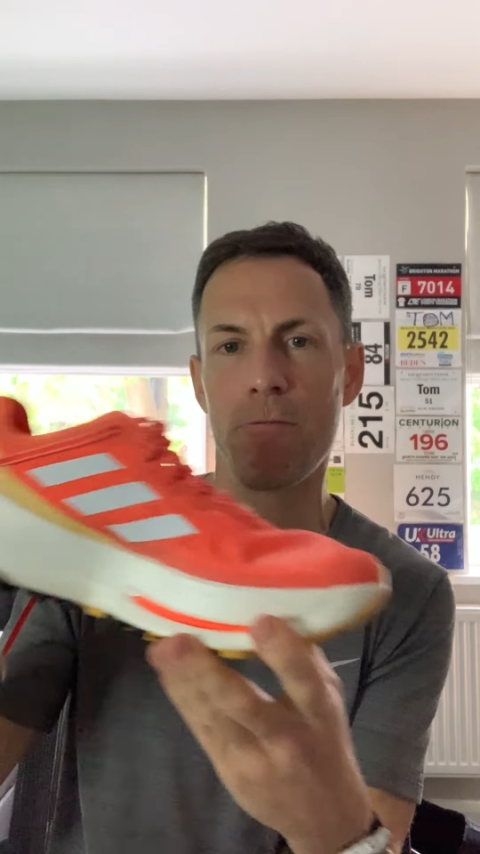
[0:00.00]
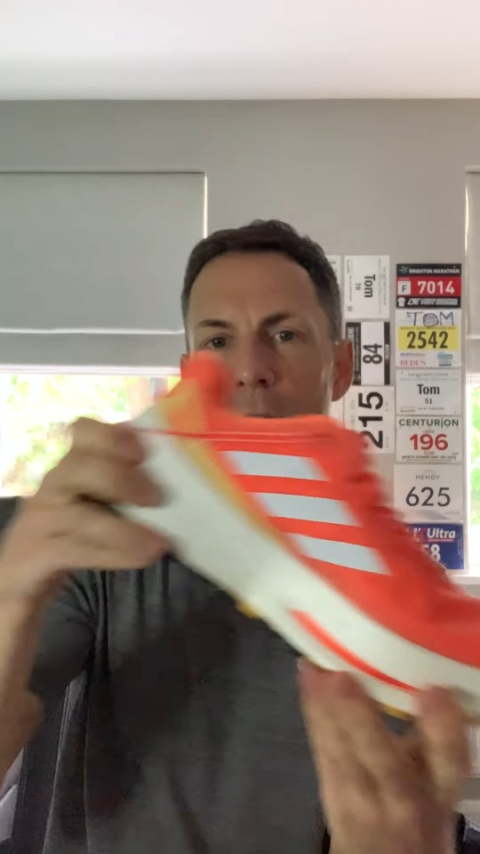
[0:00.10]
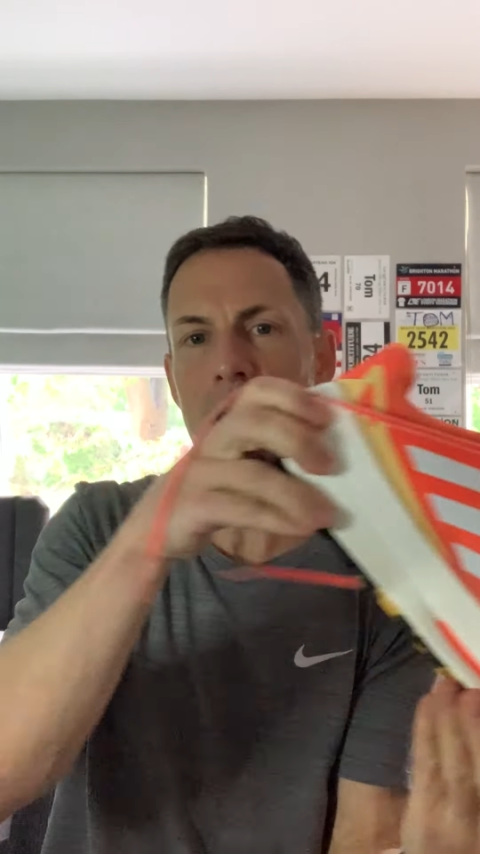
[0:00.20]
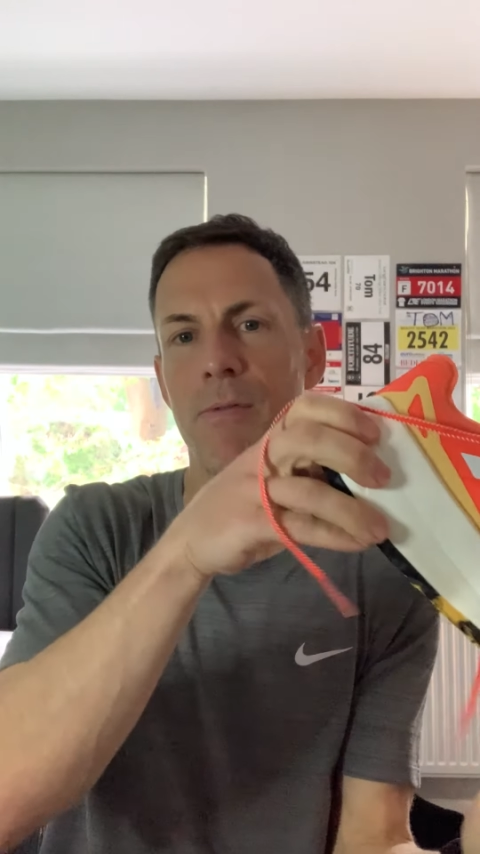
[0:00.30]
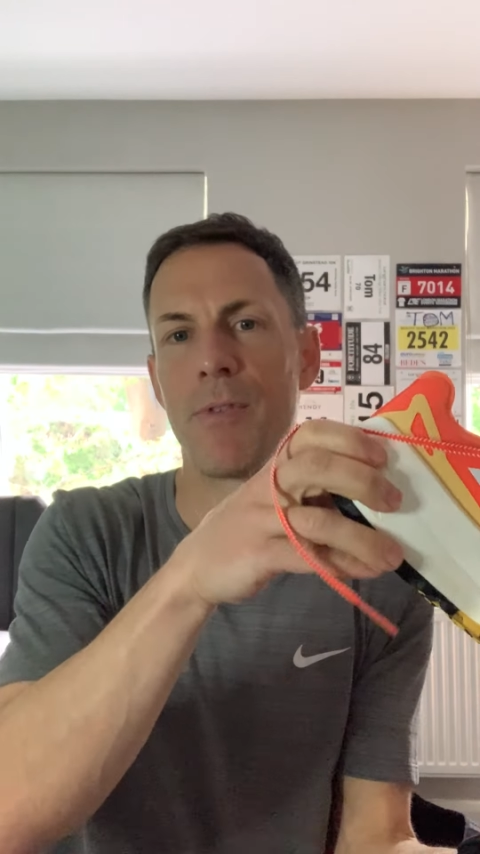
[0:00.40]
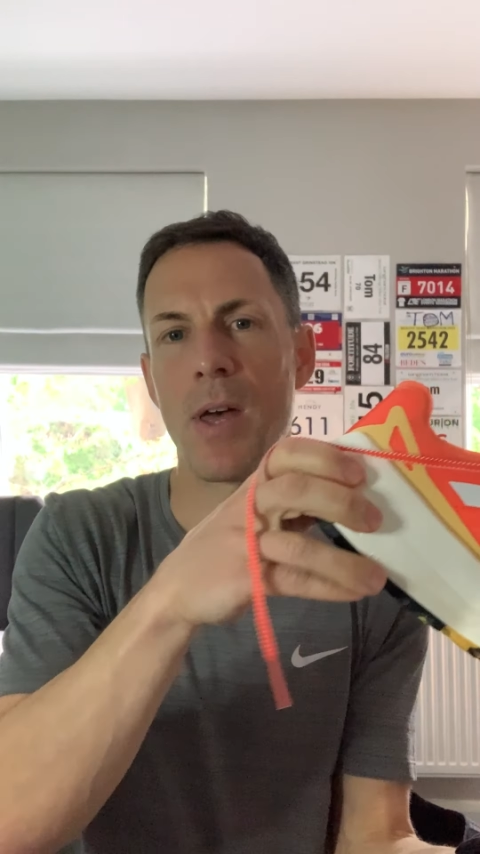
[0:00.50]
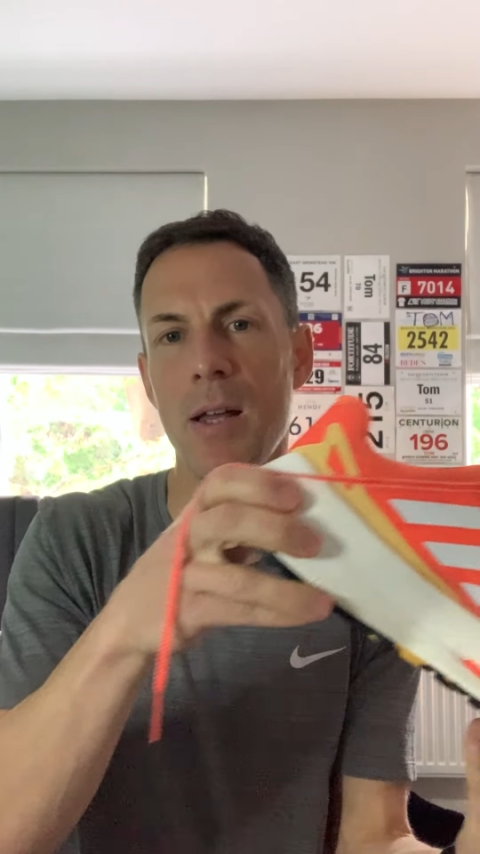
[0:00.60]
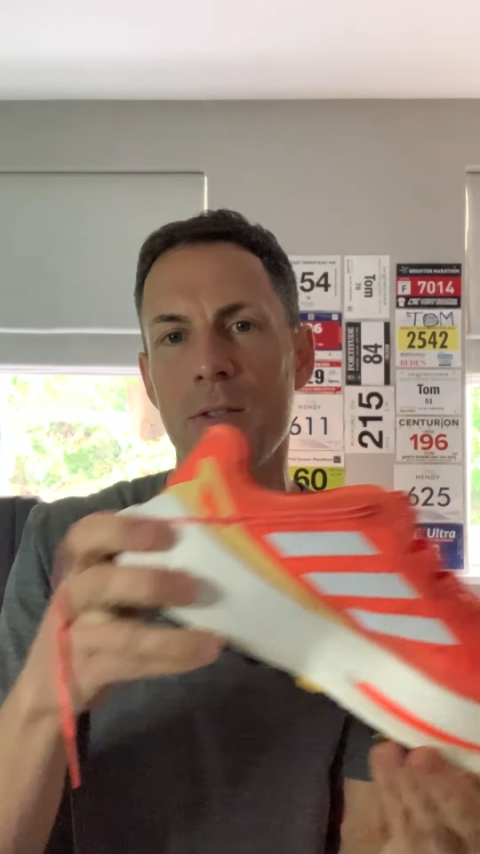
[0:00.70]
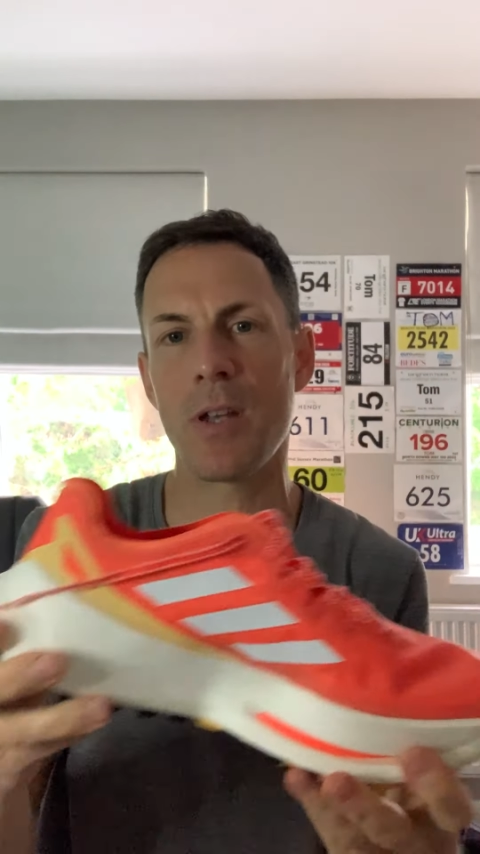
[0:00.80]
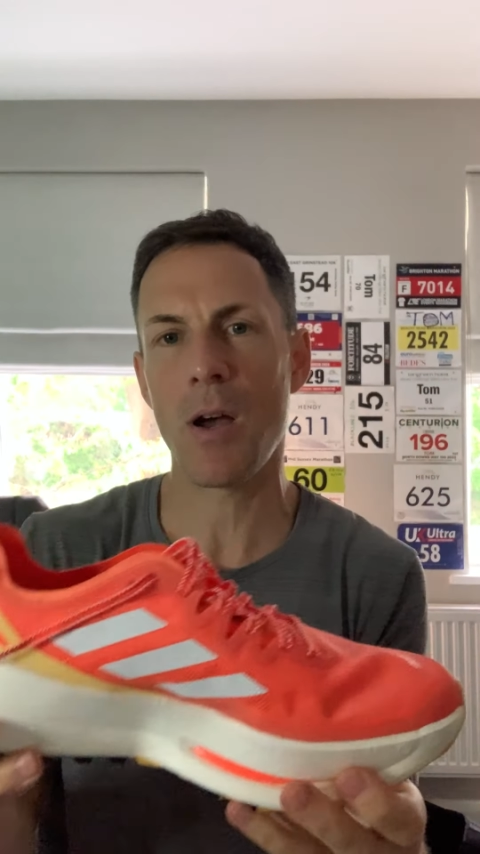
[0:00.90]
ready for
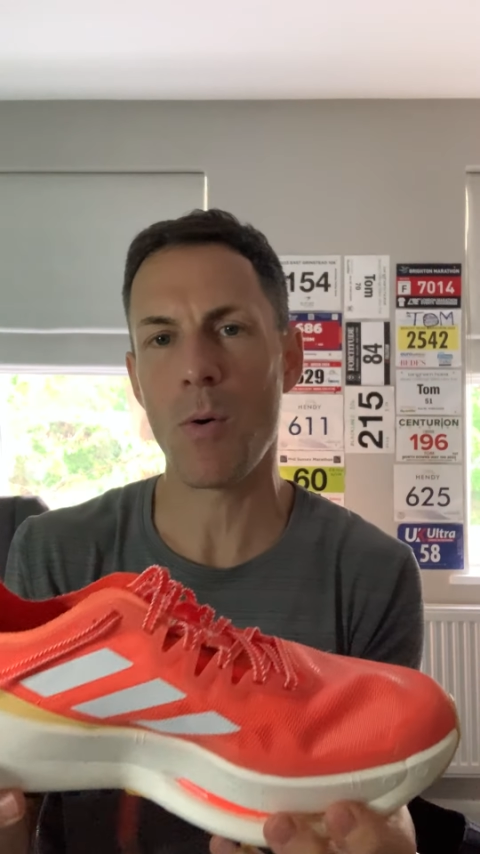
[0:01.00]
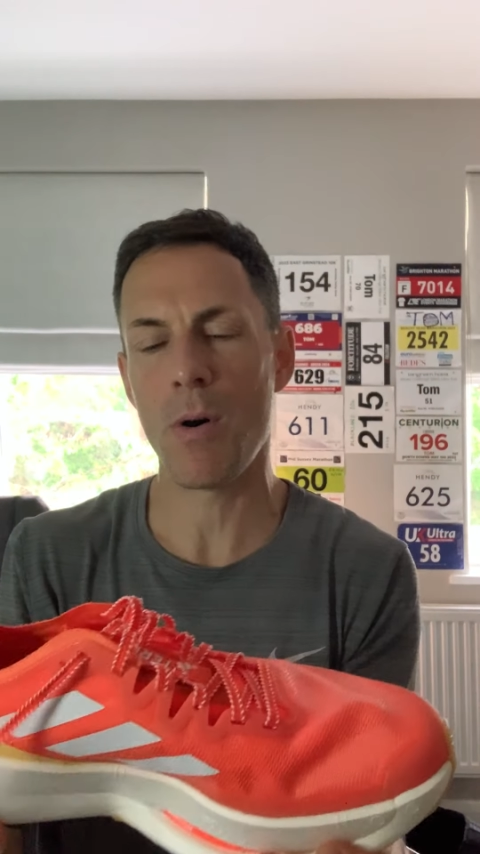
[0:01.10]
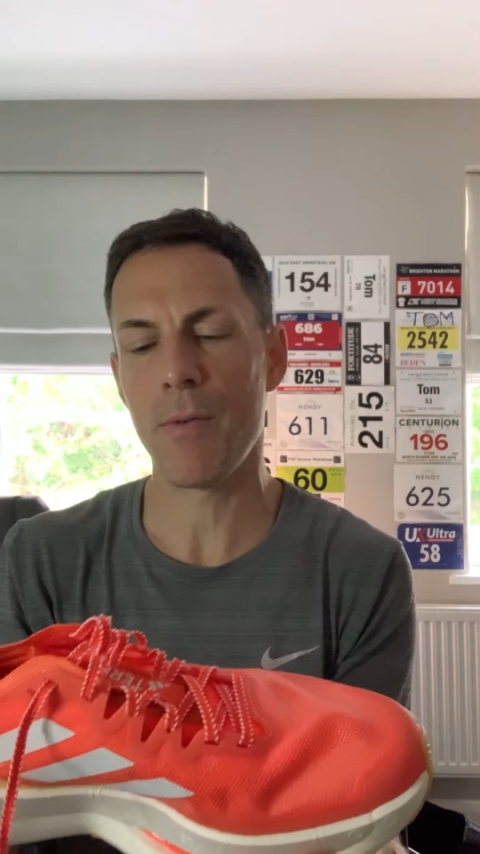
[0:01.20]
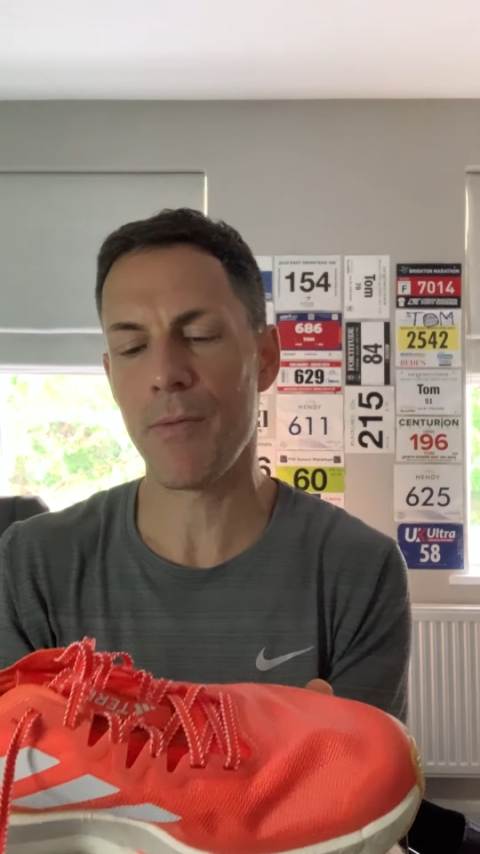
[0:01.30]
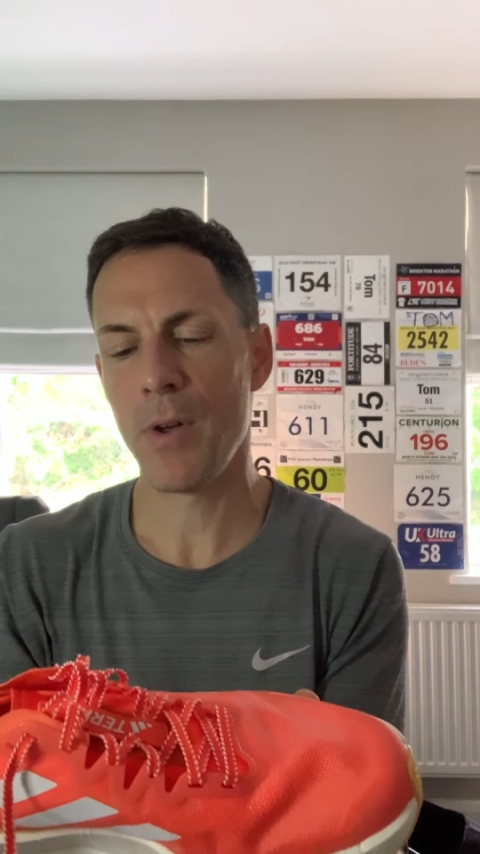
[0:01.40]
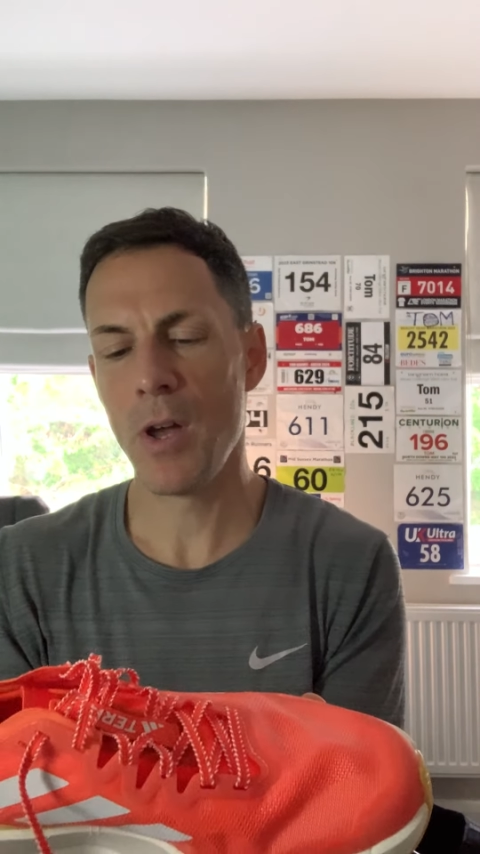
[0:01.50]
that toe off,